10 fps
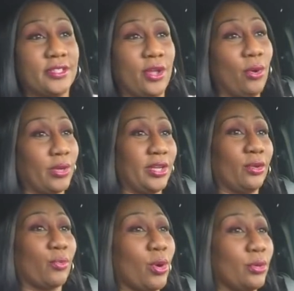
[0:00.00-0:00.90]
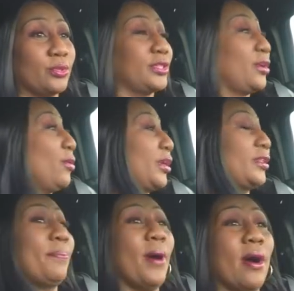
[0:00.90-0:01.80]
don't get the roles and don't
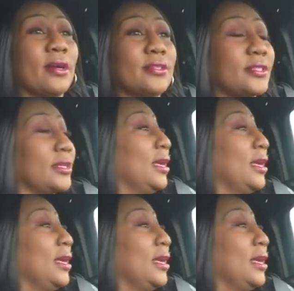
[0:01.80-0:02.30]
get the parts